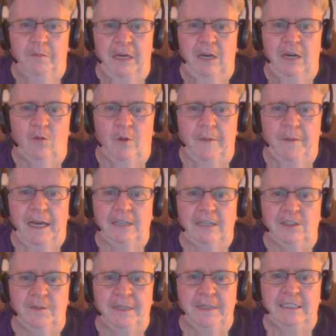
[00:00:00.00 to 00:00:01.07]
B
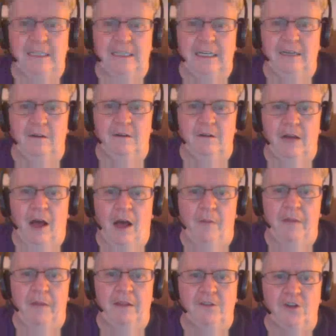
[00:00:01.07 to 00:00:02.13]
remains to be seen.
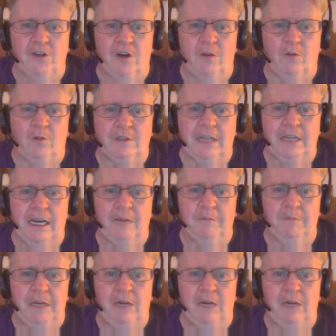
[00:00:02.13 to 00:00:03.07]
How much journey will take,